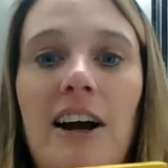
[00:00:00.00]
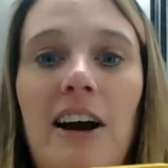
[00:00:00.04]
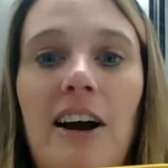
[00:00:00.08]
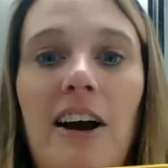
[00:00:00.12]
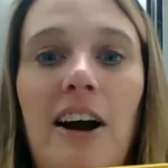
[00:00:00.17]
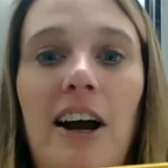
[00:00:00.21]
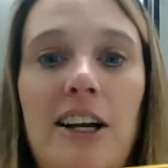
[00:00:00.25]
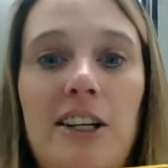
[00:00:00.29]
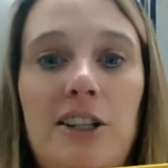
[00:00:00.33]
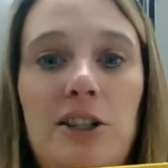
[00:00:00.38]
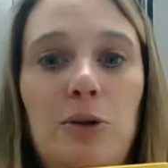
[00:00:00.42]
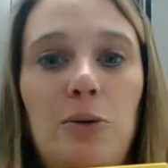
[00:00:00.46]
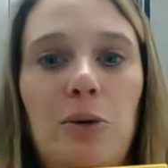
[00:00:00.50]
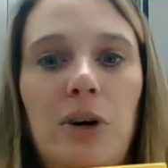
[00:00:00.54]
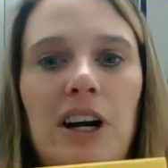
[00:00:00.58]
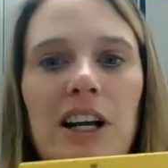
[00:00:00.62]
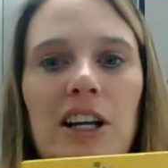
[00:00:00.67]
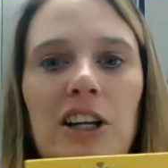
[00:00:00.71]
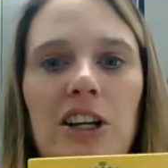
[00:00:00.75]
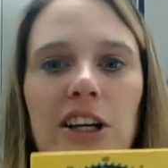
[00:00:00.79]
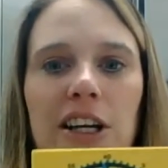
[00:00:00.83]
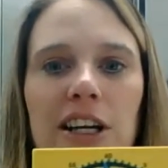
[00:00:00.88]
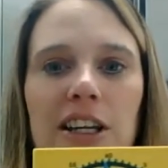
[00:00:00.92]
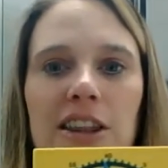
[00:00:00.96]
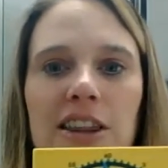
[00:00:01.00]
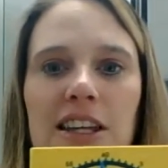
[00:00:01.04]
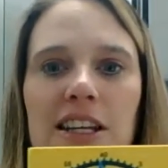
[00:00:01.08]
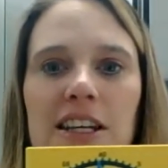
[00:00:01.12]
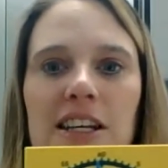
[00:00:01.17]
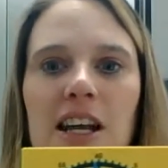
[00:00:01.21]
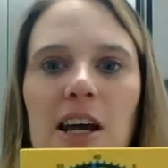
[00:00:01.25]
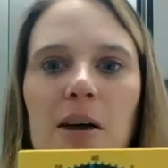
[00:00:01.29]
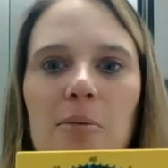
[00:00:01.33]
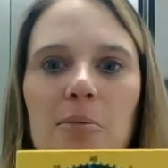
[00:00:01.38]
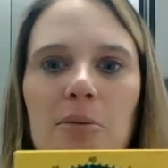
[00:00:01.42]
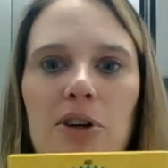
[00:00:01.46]
All right, so we're going to look at the
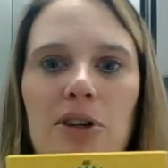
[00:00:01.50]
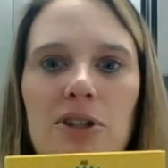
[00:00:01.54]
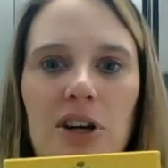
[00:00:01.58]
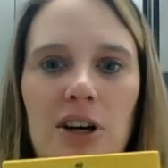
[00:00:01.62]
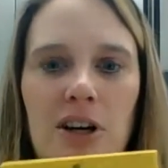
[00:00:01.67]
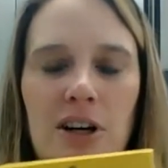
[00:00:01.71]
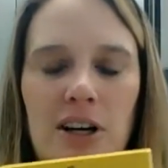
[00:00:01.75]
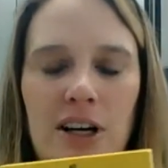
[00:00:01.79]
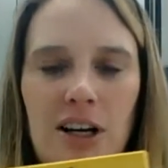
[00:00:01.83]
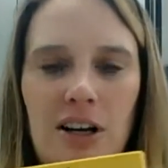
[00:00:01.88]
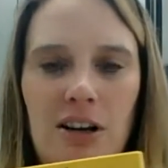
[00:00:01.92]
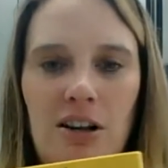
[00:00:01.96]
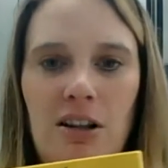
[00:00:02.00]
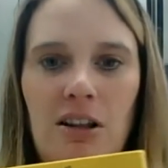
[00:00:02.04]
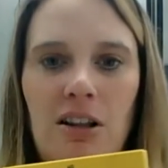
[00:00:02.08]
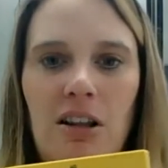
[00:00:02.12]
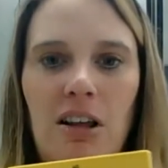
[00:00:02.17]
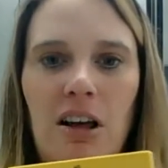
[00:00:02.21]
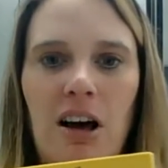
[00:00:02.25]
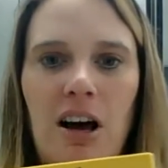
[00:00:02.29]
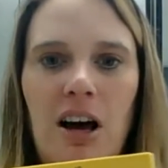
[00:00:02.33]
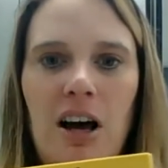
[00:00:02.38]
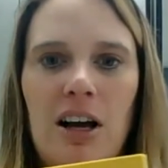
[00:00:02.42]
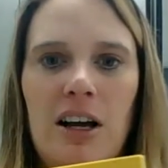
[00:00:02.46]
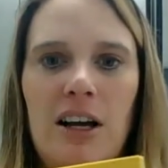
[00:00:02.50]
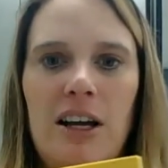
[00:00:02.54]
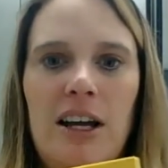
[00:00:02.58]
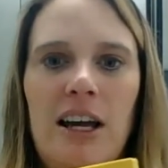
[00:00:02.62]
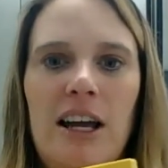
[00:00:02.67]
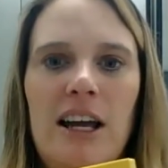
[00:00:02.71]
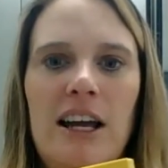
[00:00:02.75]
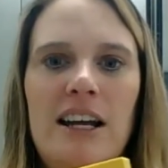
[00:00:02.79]
numbers on a clock.